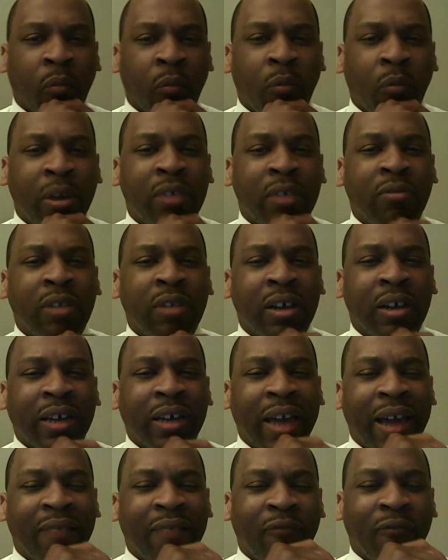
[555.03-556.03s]
When you
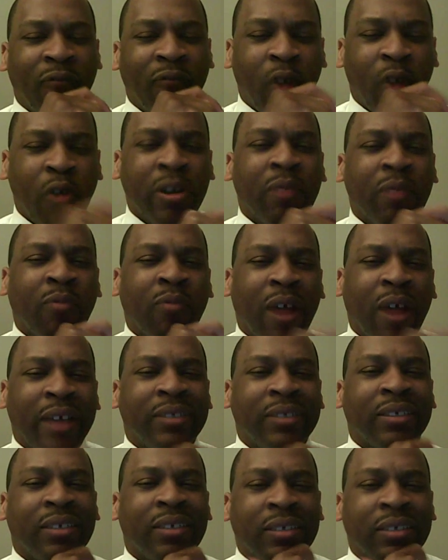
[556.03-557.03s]
look at voting
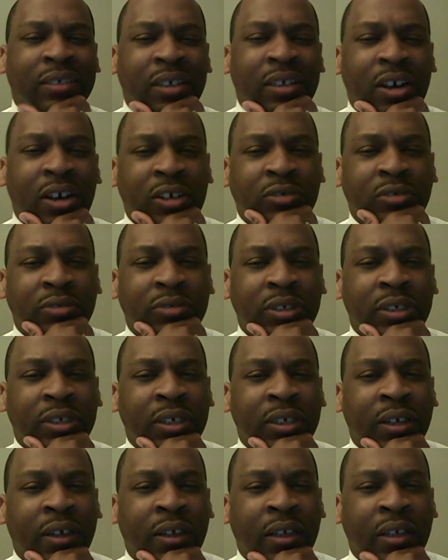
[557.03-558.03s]
rights in this country,
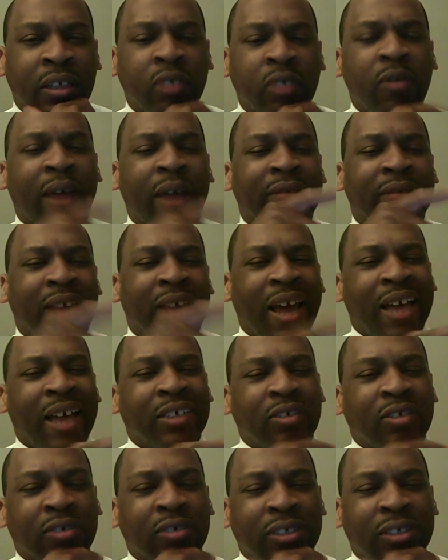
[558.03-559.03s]
you have to
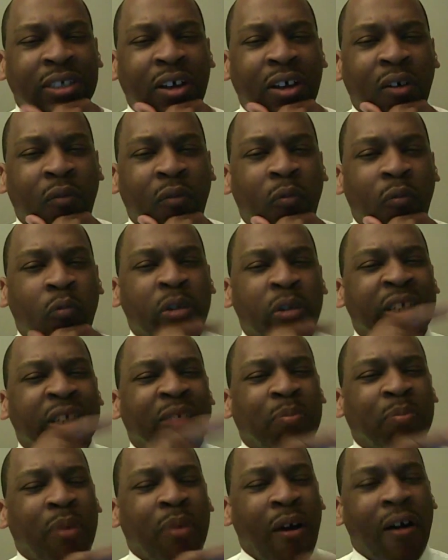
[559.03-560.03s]
ask yourself
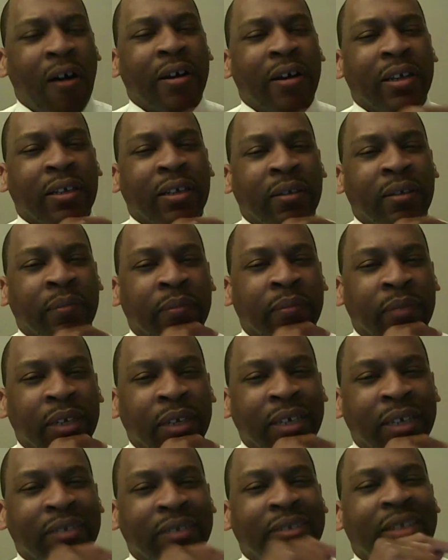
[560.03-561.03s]
which party
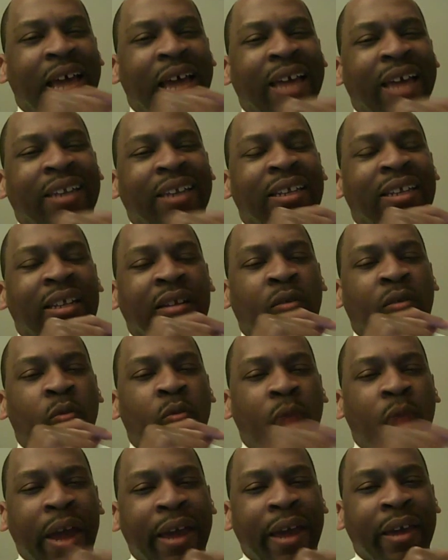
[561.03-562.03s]
is standing in the
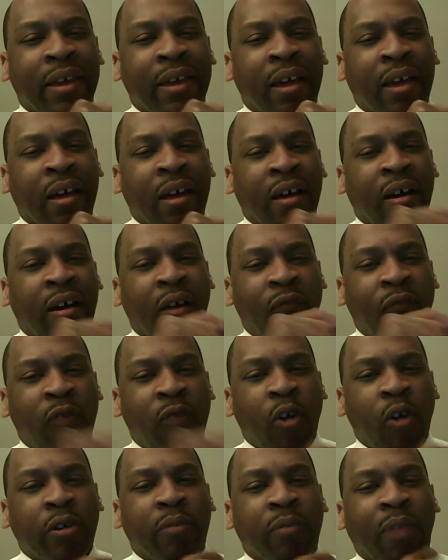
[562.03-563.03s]
way of
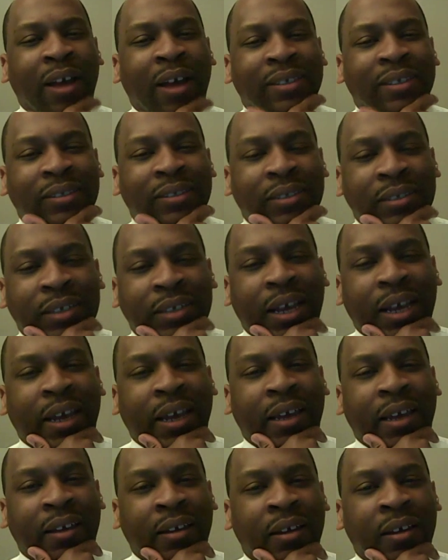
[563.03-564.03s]
voting rights
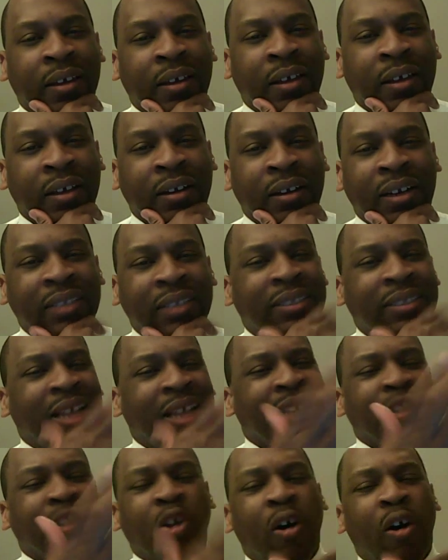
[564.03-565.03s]
today. Let's
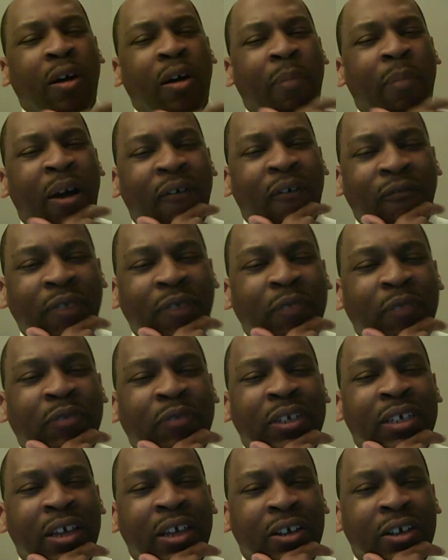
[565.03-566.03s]
not talk about
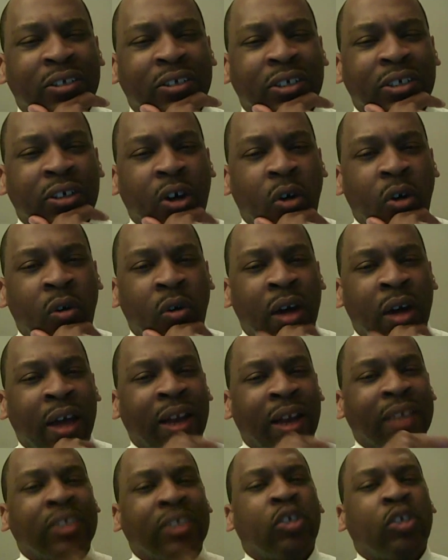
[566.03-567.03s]
50 years ago.
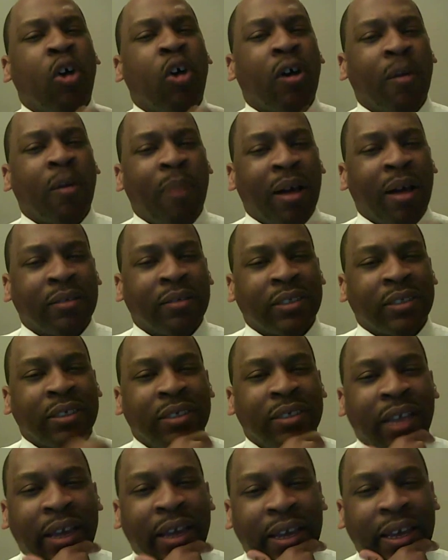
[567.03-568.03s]
Let's talk about
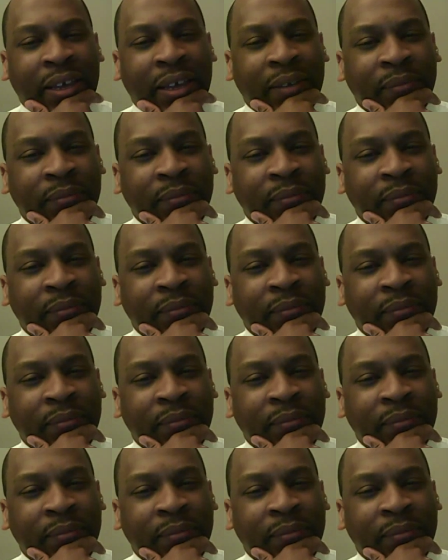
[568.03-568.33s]
today.